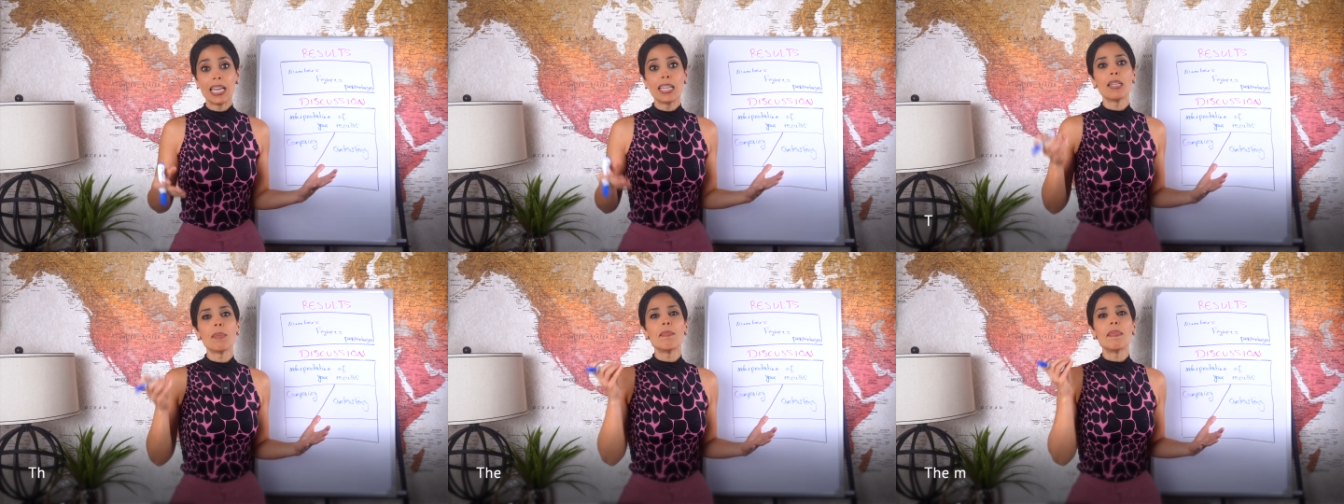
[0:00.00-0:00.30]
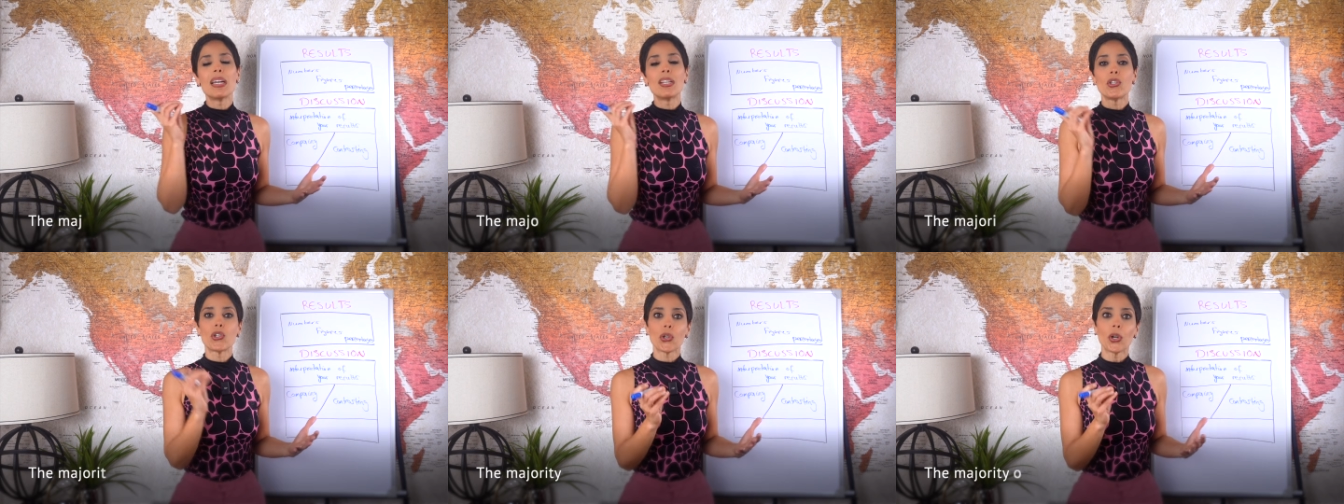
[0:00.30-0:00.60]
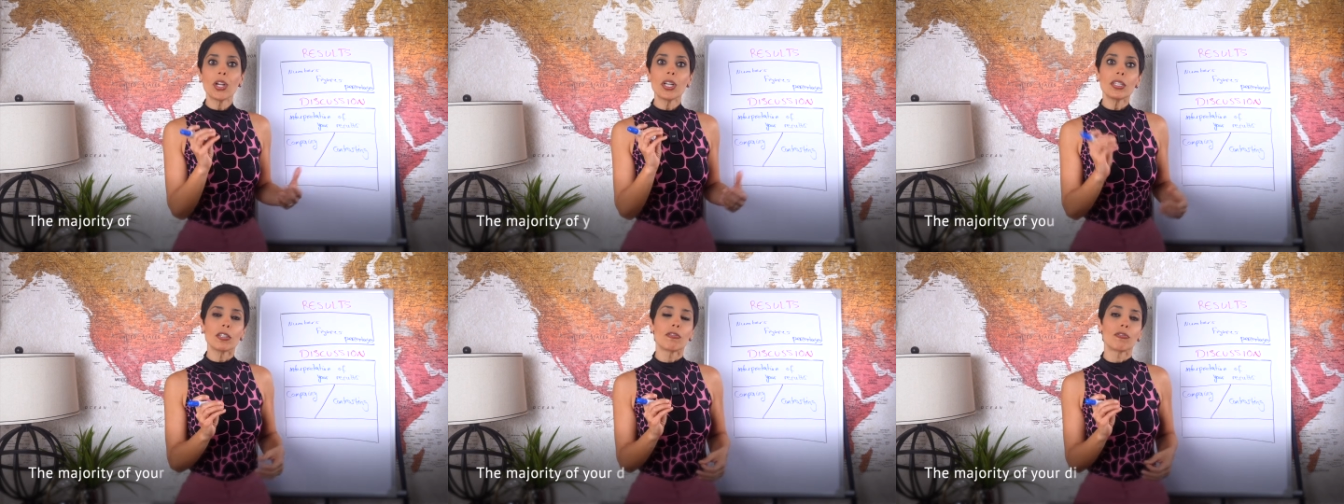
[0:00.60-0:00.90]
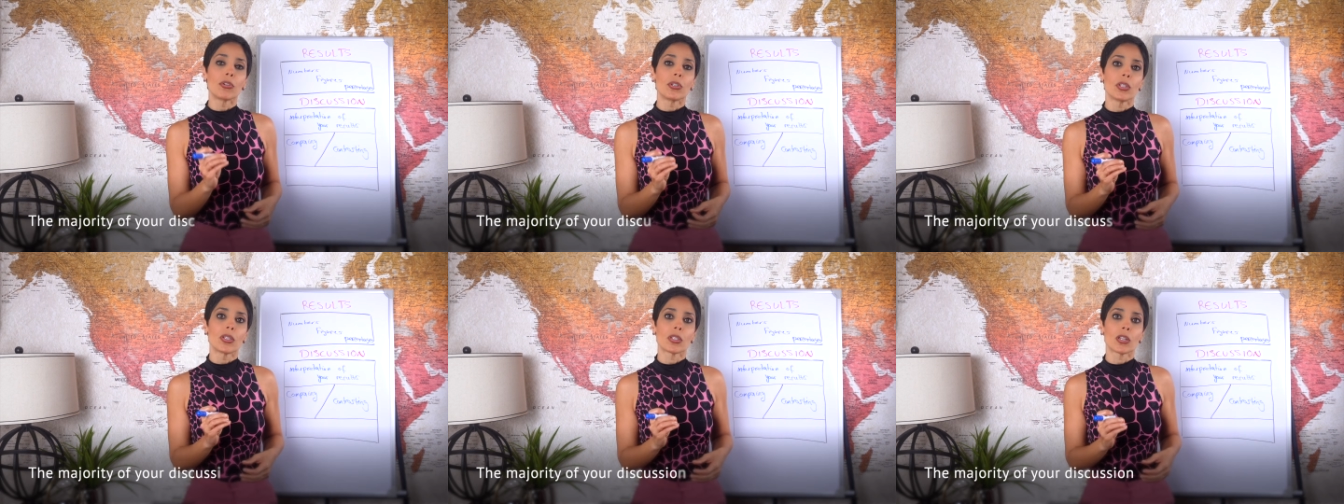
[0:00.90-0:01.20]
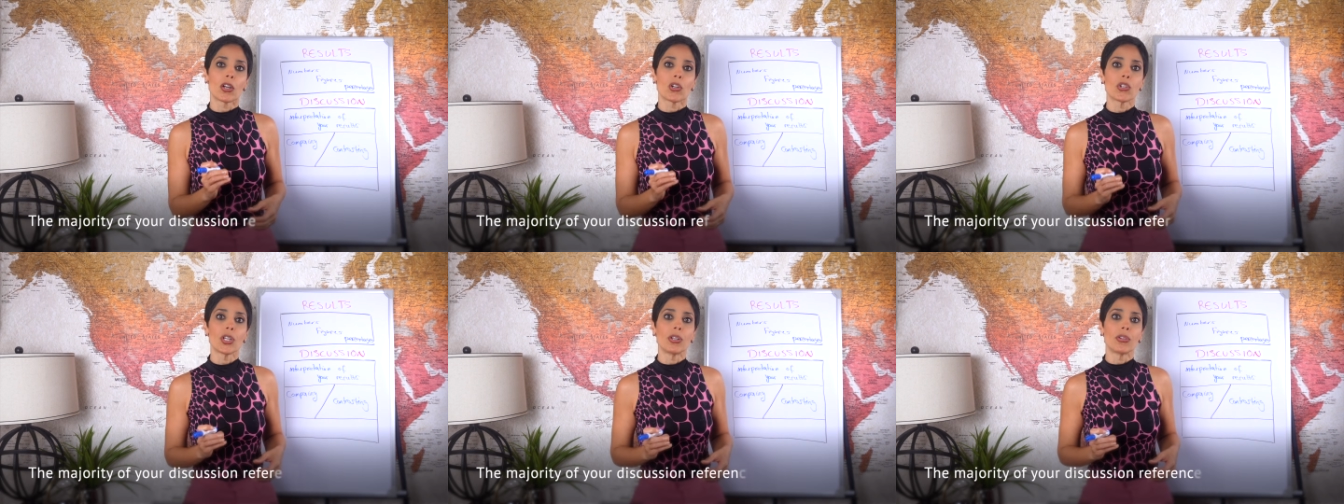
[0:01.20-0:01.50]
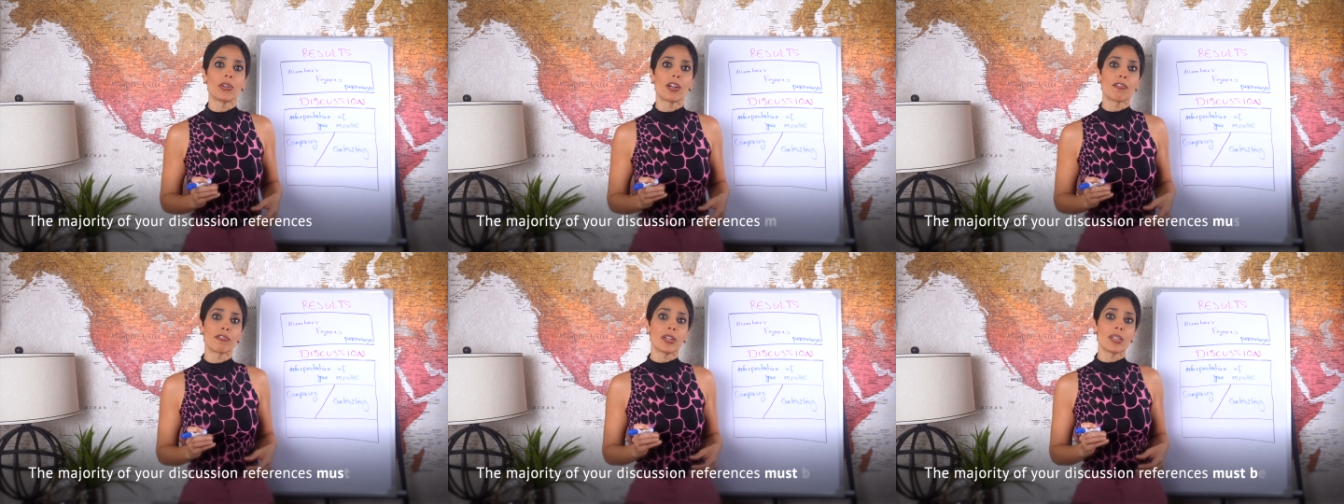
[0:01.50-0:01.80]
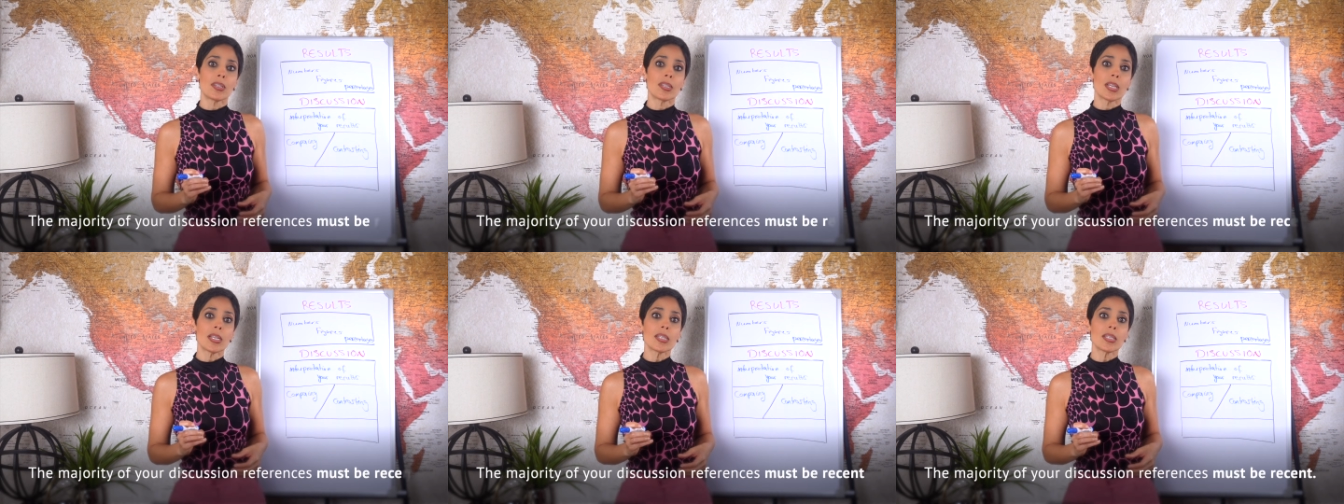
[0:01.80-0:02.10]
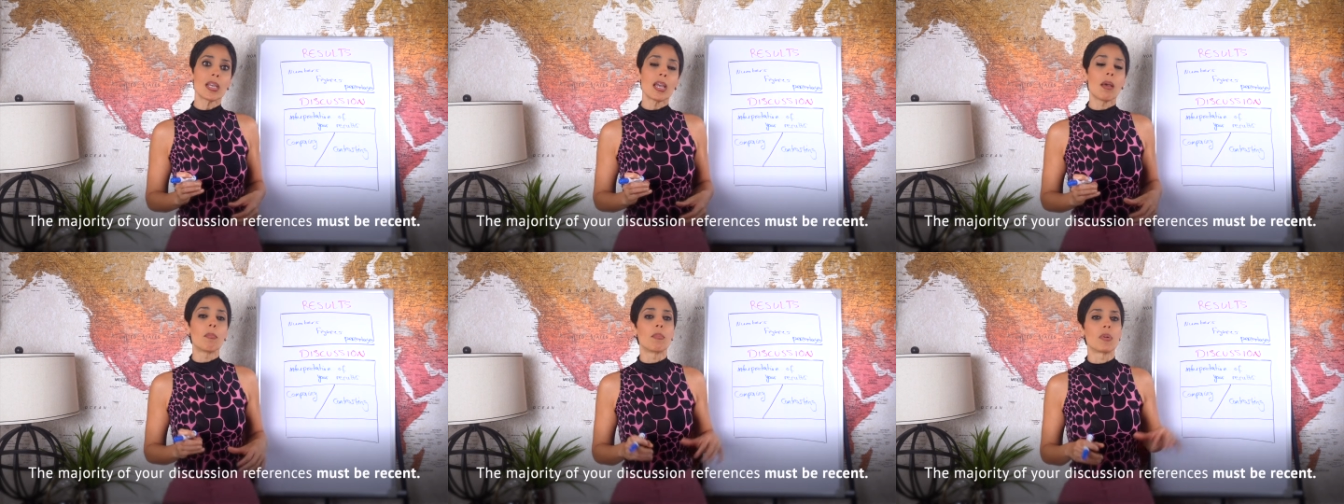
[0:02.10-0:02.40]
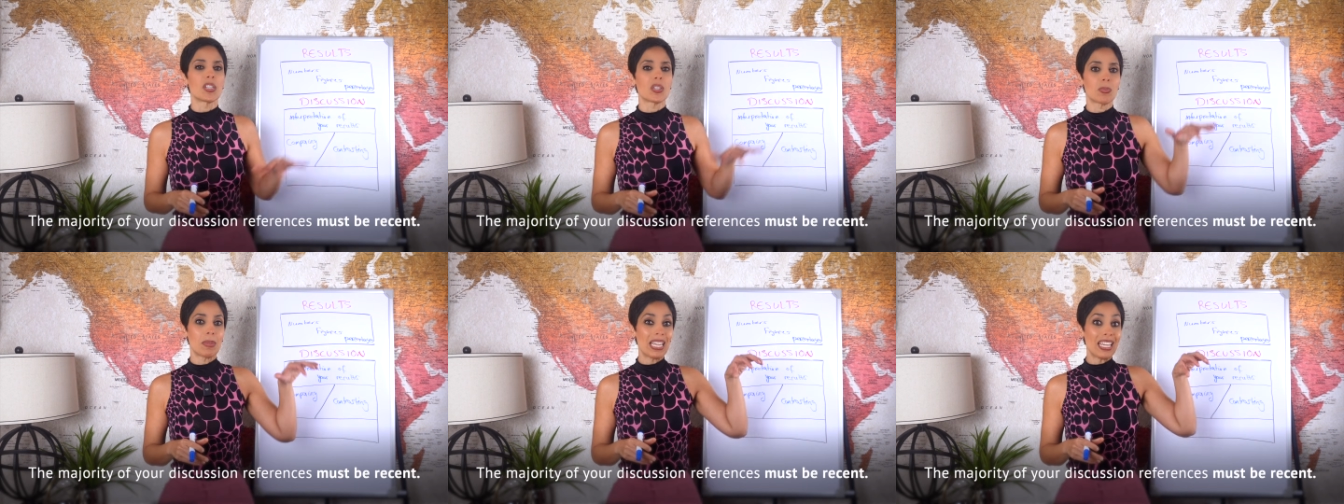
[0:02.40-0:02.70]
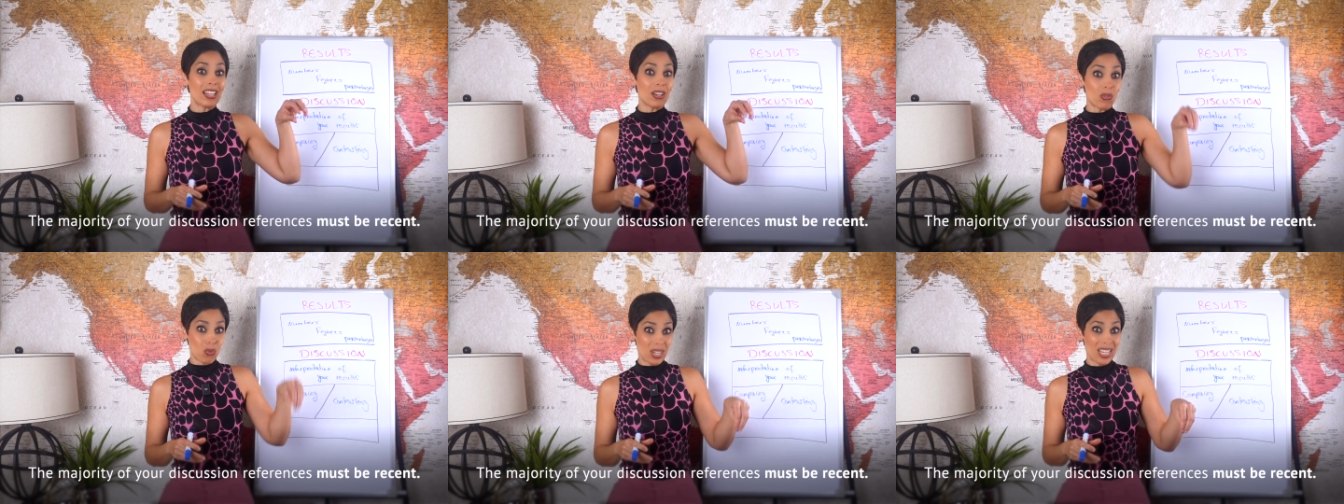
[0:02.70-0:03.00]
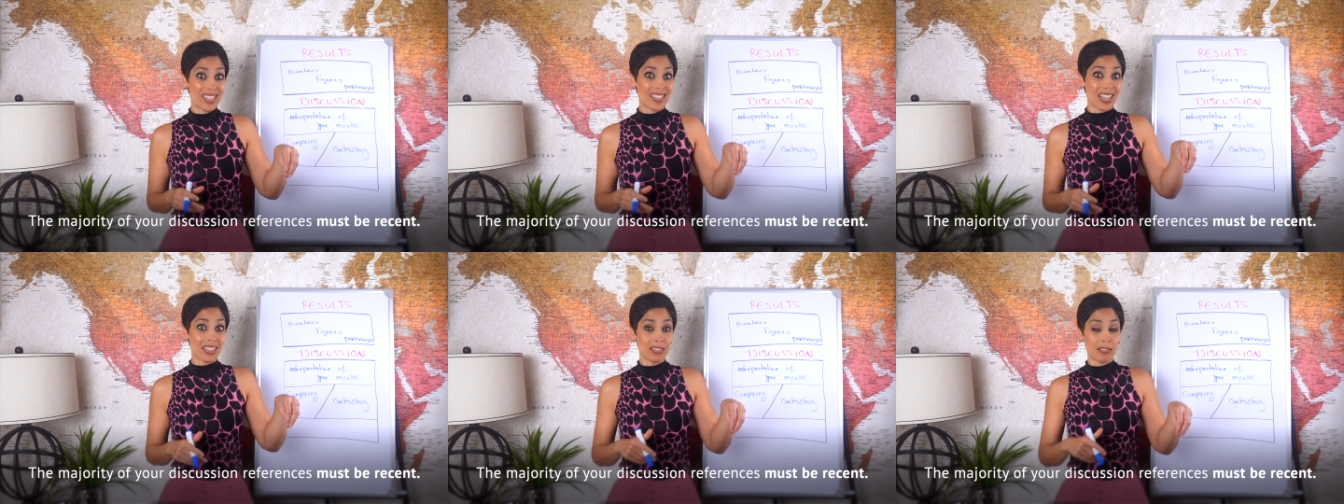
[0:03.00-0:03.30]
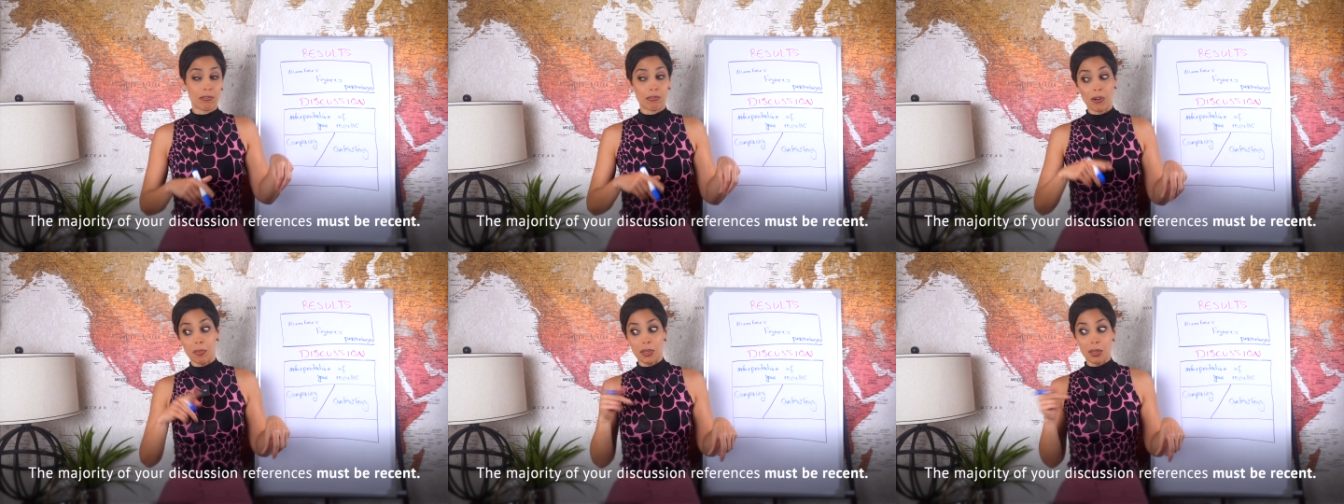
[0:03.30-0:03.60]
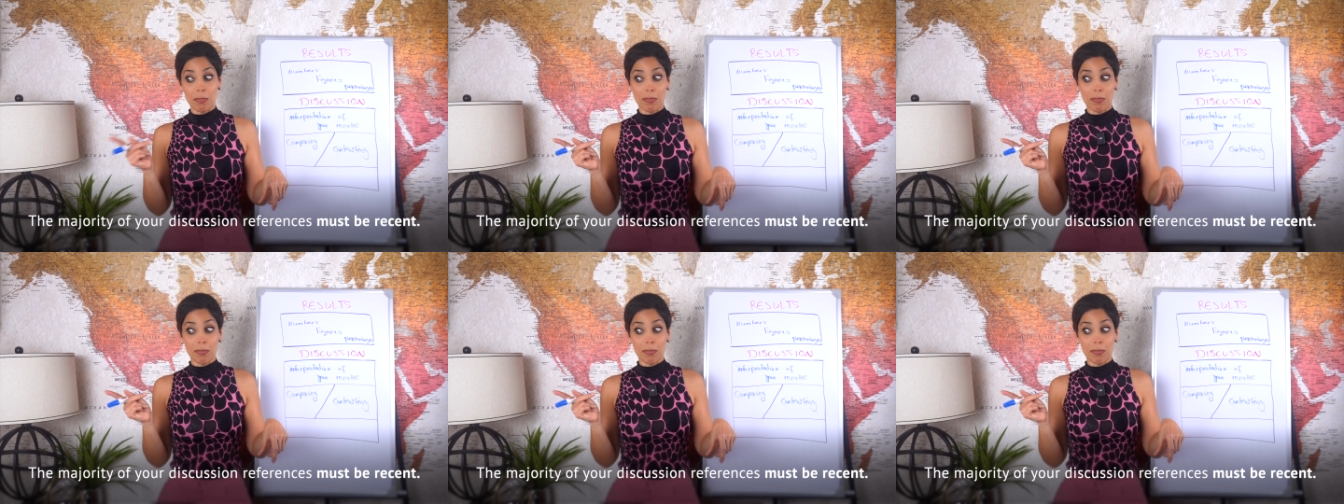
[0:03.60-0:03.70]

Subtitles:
The majority of your discussion references must be recent, from the